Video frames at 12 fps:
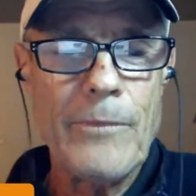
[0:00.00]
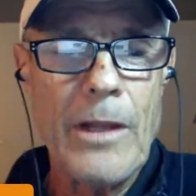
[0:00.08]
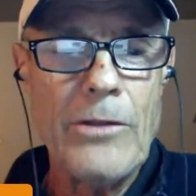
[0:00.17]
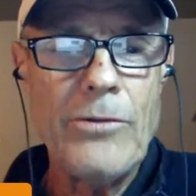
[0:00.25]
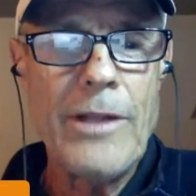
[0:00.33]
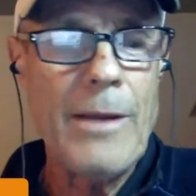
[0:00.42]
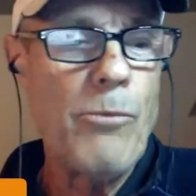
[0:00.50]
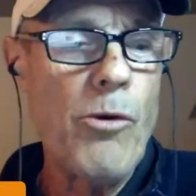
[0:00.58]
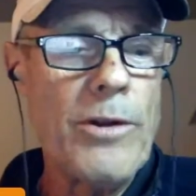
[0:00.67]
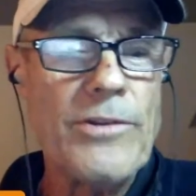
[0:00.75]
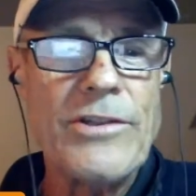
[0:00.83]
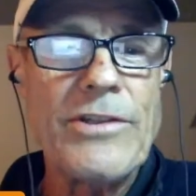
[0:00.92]
you'll get more
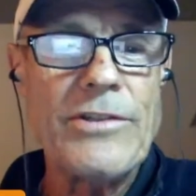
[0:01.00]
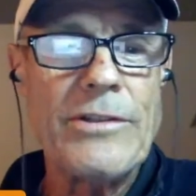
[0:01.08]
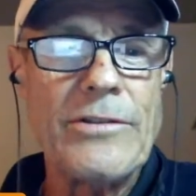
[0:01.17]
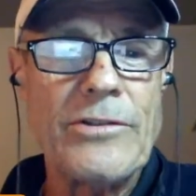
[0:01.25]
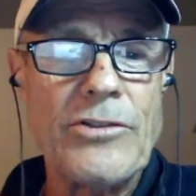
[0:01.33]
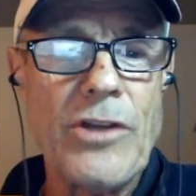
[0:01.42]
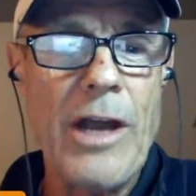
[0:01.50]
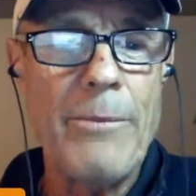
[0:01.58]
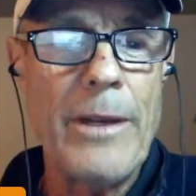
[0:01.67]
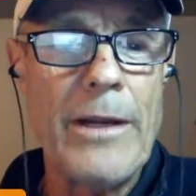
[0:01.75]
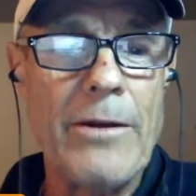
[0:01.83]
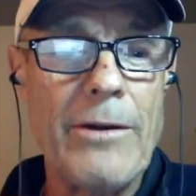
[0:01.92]
consistent as a shot
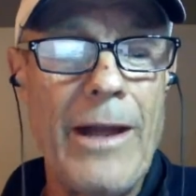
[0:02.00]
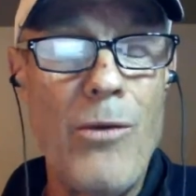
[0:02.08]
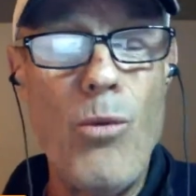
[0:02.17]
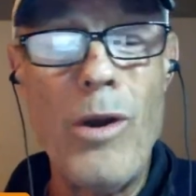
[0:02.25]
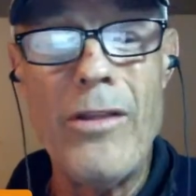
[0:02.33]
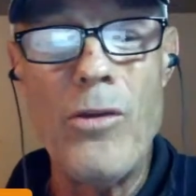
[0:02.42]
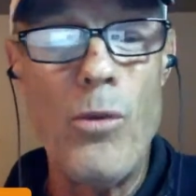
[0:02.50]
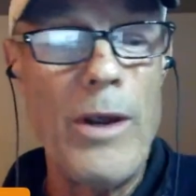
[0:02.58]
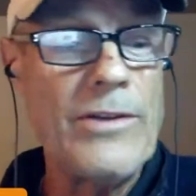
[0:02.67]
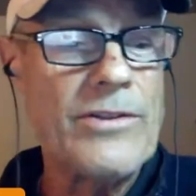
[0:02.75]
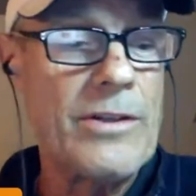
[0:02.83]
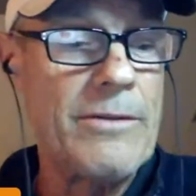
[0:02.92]
maker. And one of the
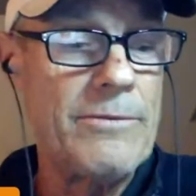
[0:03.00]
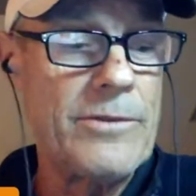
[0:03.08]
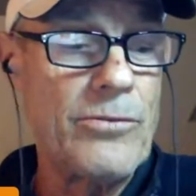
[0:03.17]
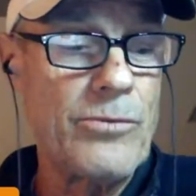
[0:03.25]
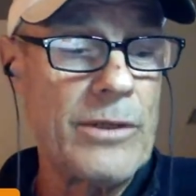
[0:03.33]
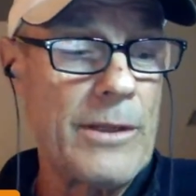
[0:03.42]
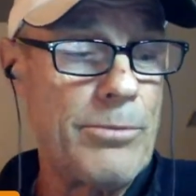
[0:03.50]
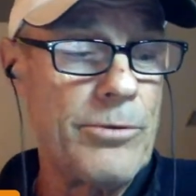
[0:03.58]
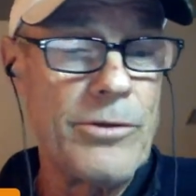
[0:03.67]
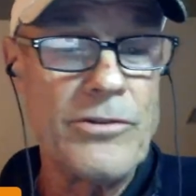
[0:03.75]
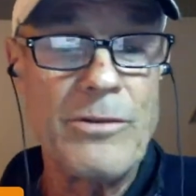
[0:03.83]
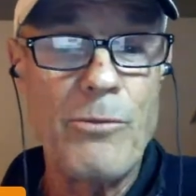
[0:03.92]
ways to really
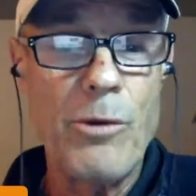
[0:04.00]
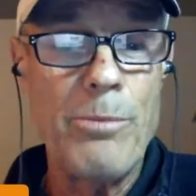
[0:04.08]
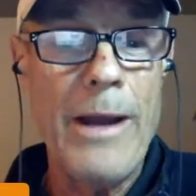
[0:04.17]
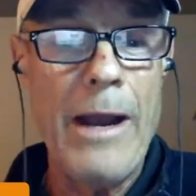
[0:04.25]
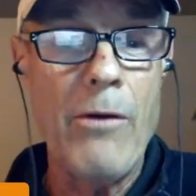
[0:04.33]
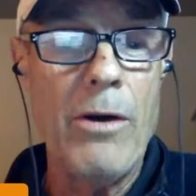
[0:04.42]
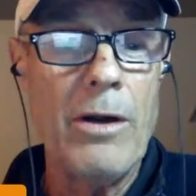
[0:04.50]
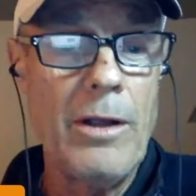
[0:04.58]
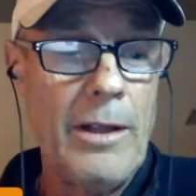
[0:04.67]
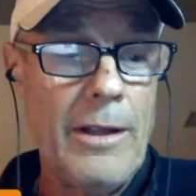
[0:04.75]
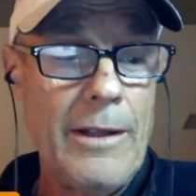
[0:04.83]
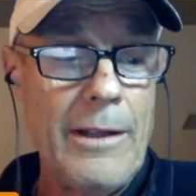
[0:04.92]
produce some more power
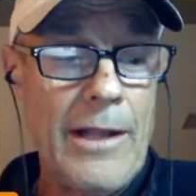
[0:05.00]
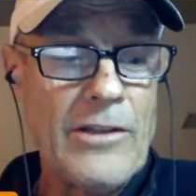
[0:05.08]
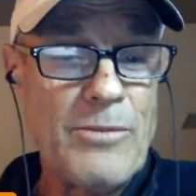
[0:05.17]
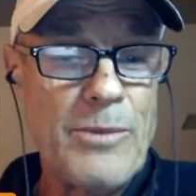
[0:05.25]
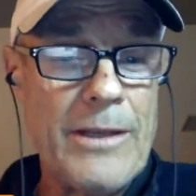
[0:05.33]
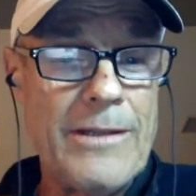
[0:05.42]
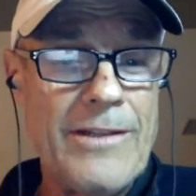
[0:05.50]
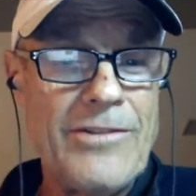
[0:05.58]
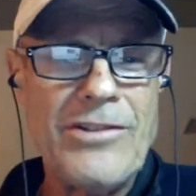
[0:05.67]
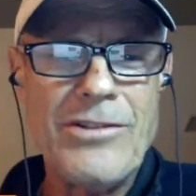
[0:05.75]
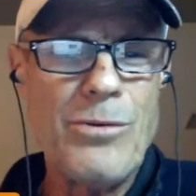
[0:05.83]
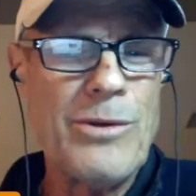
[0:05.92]
and spin is
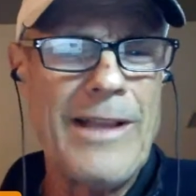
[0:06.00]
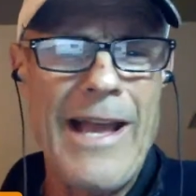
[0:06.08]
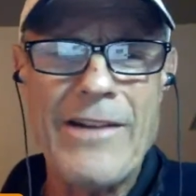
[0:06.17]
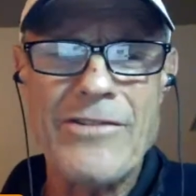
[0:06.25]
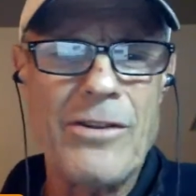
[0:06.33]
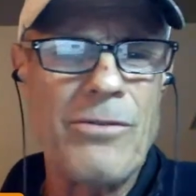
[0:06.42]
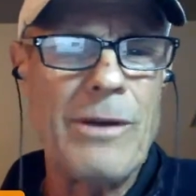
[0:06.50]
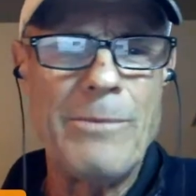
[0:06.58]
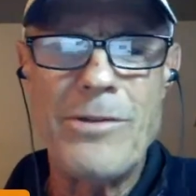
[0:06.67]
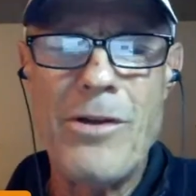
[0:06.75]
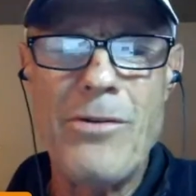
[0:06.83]
just to relax the grip.